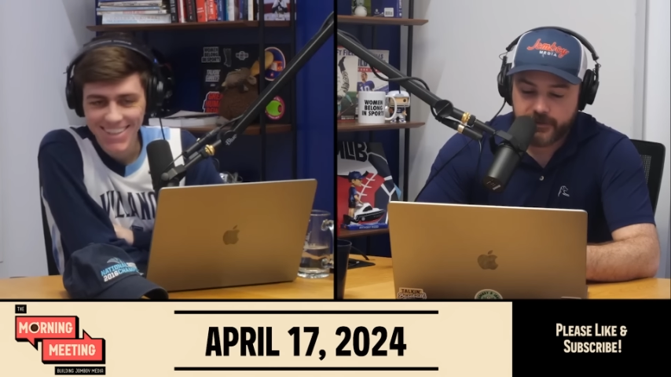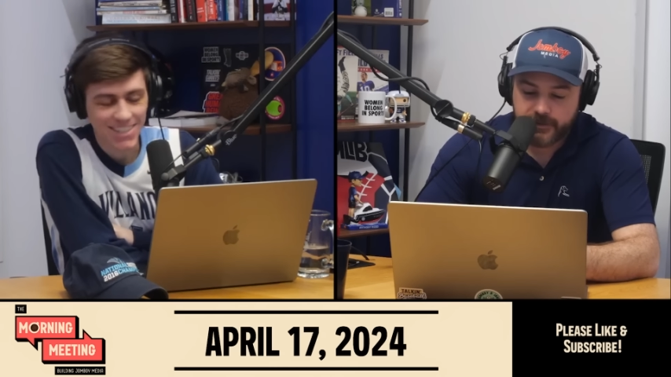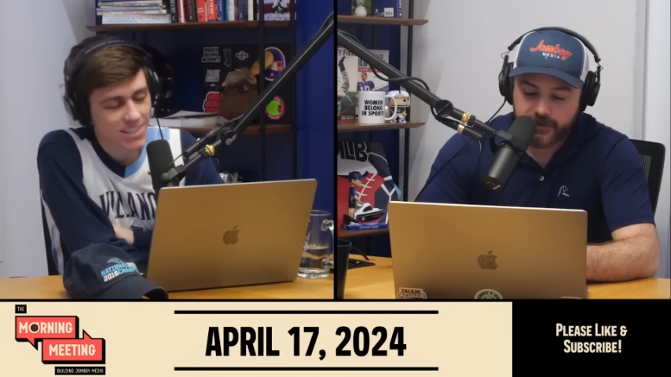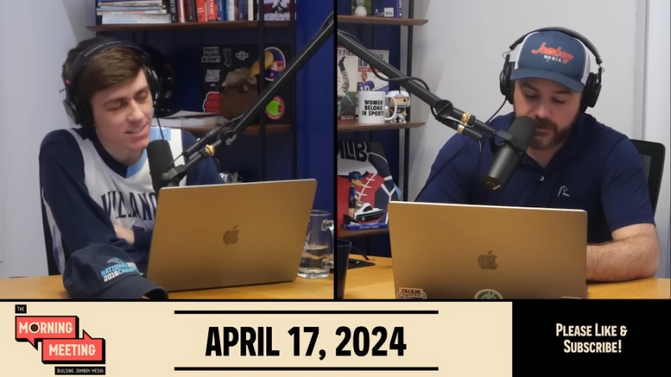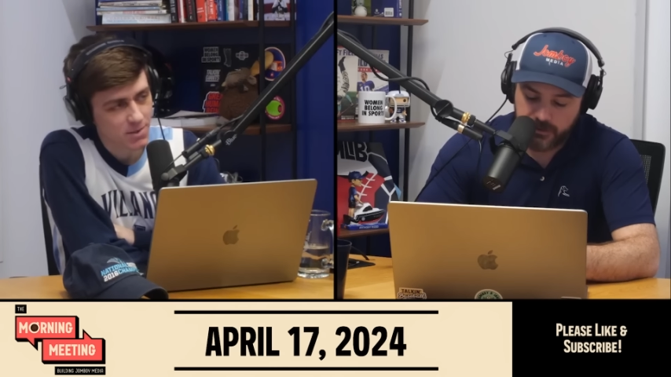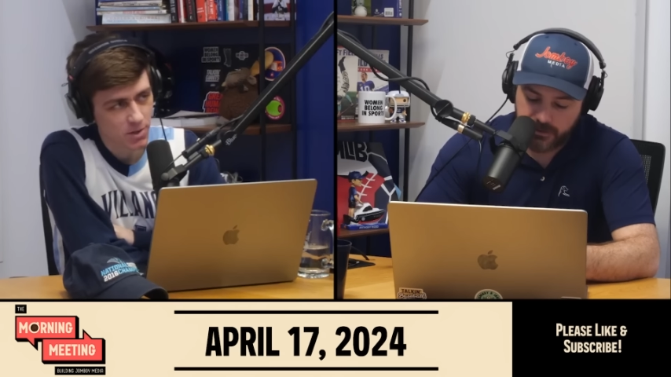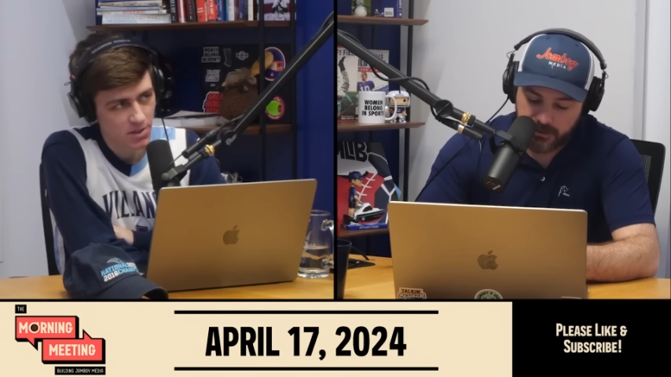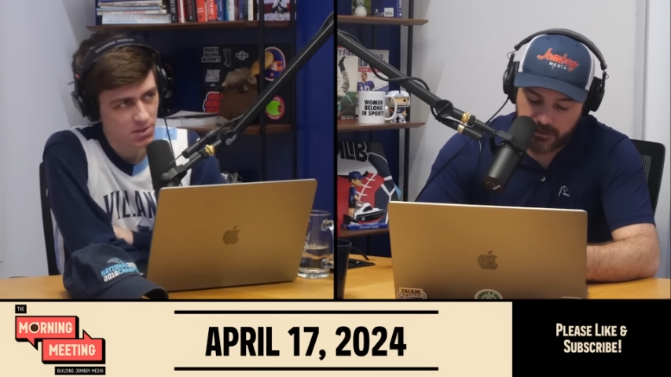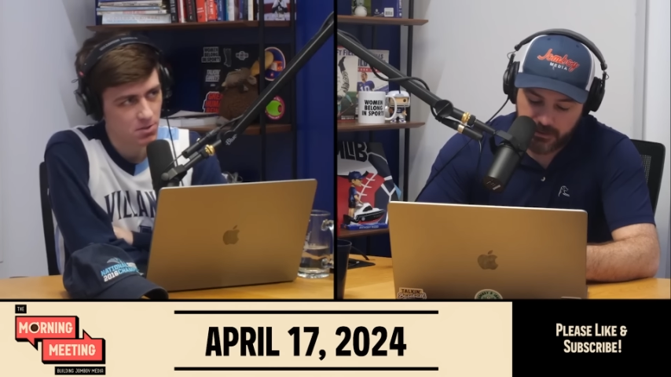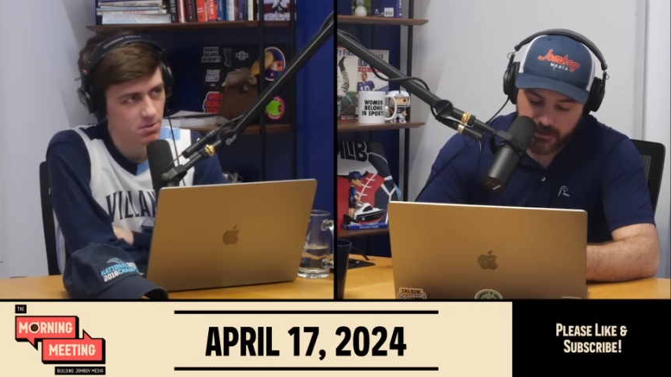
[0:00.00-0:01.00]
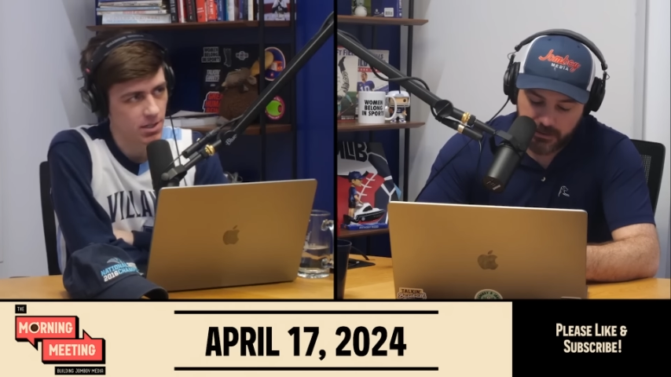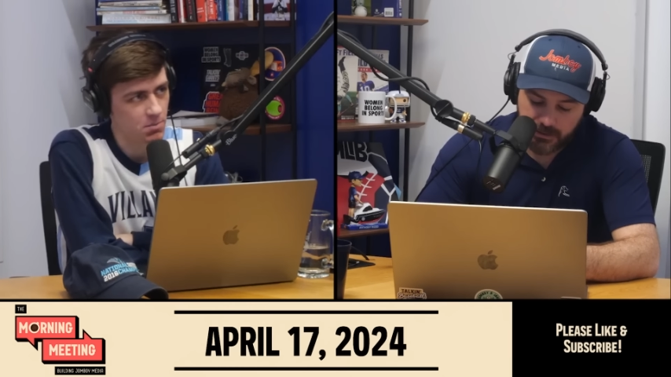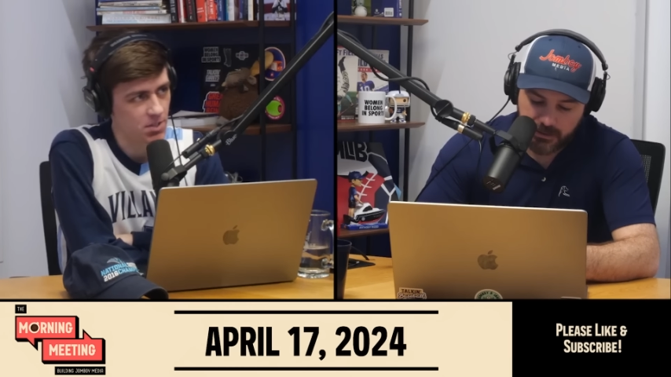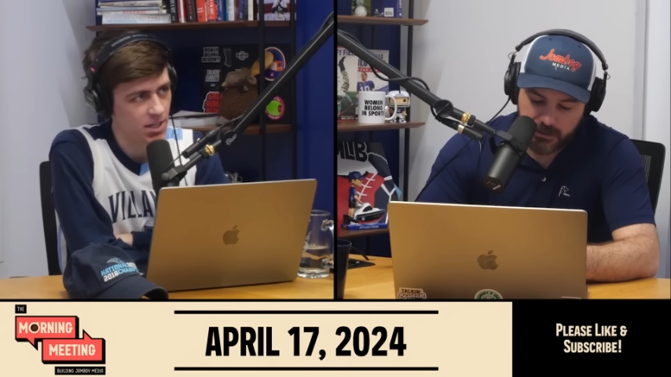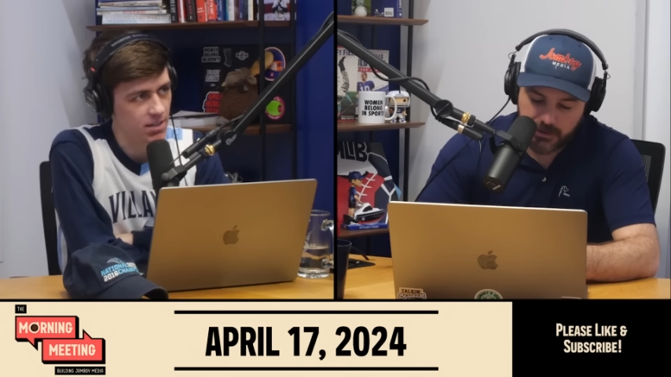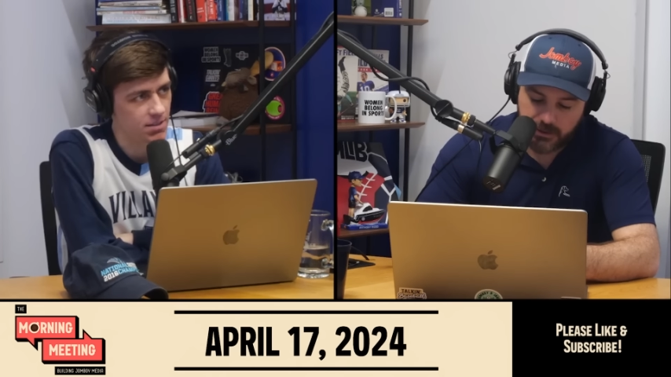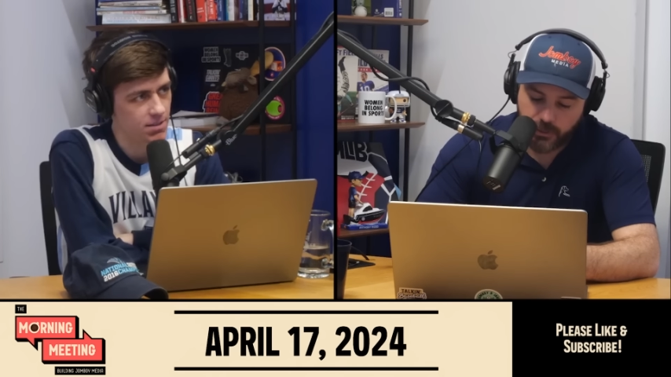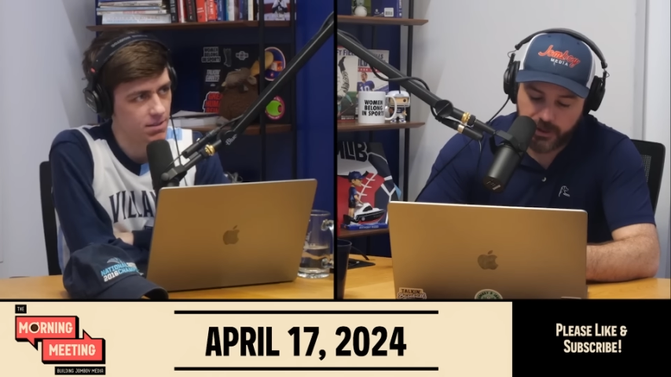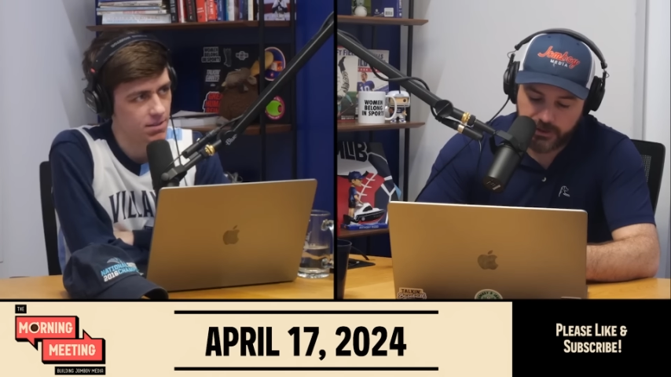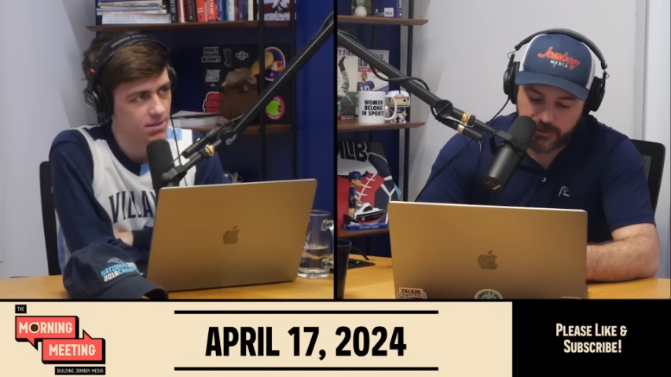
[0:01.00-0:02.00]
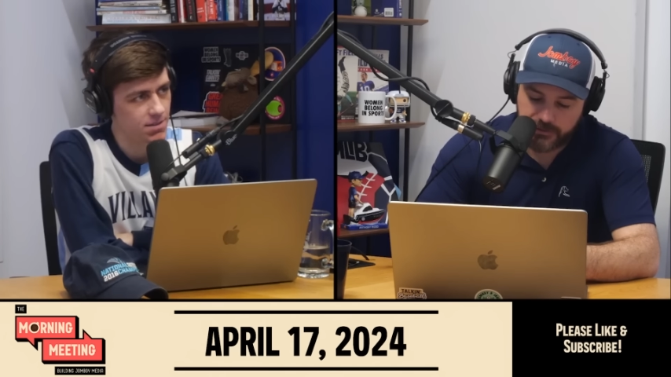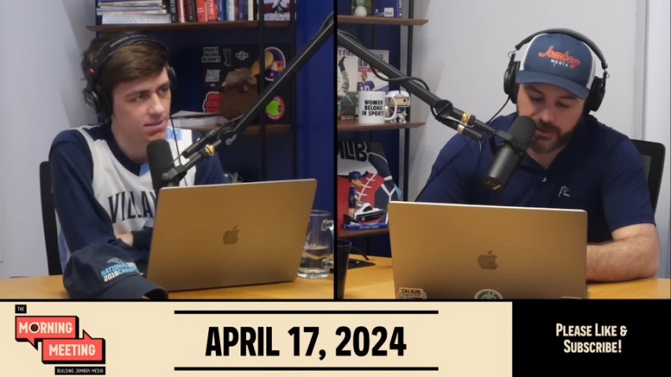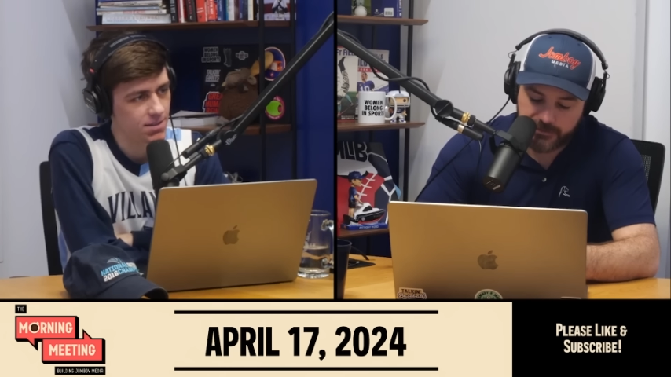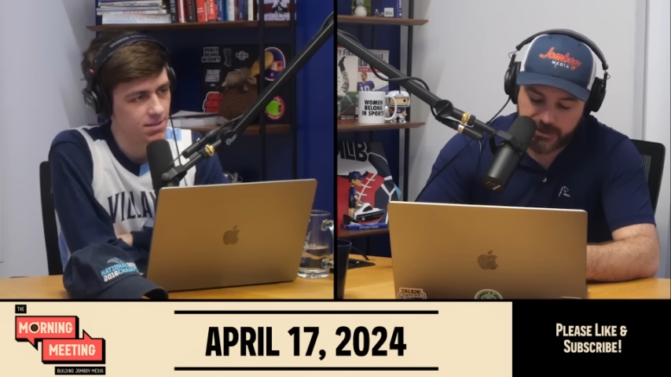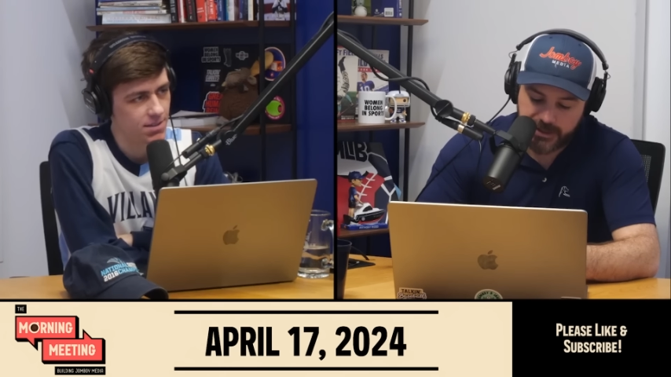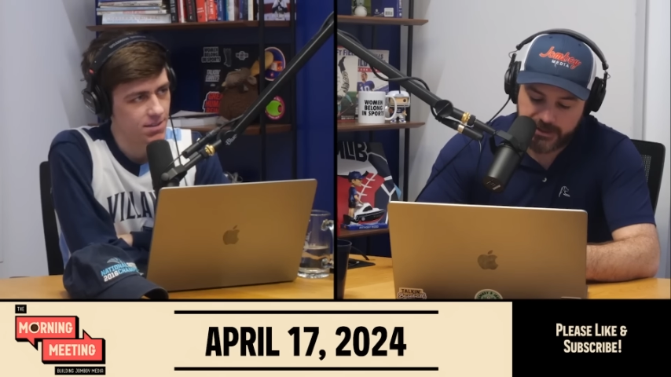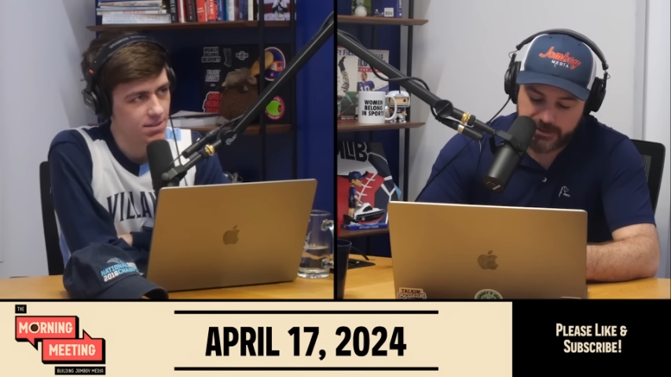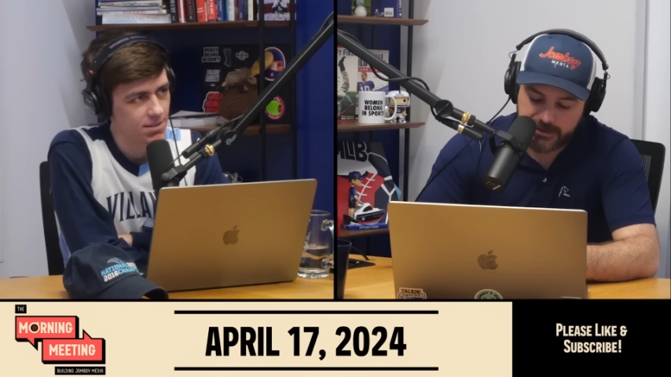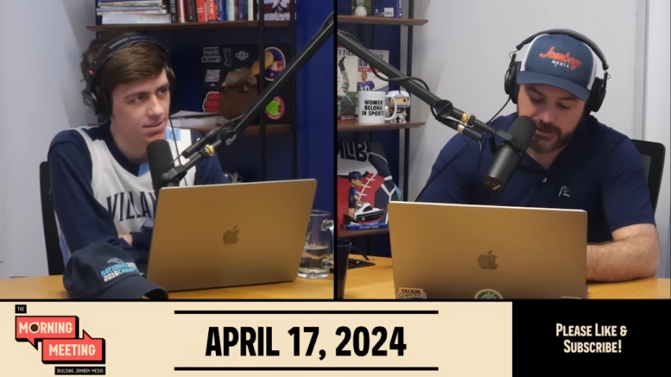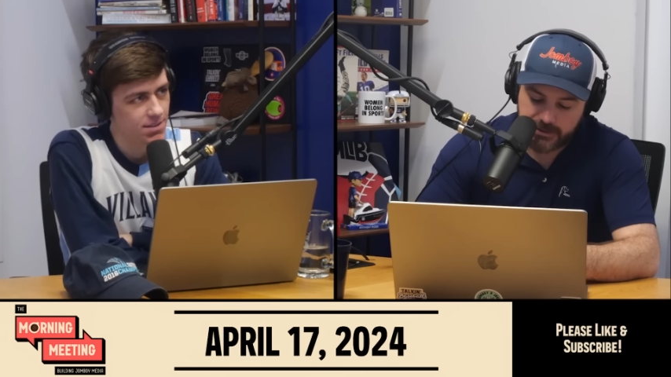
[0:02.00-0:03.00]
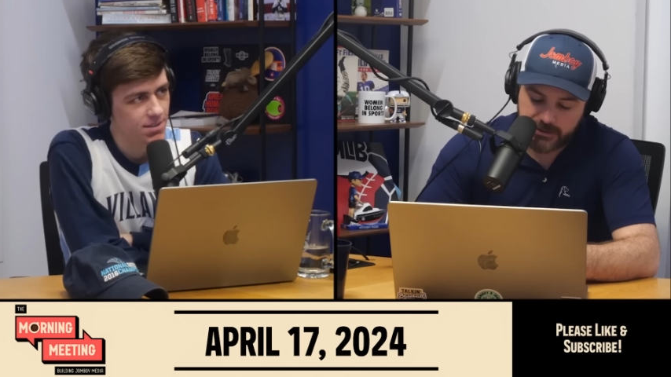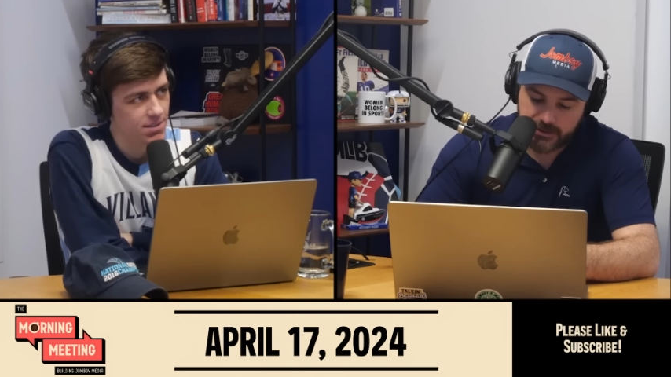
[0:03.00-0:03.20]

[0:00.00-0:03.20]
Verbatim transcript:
Speaker 1: Just
Speaker 2: because he wanted the username Taste. He
Speaker 1: wanted the username Taste.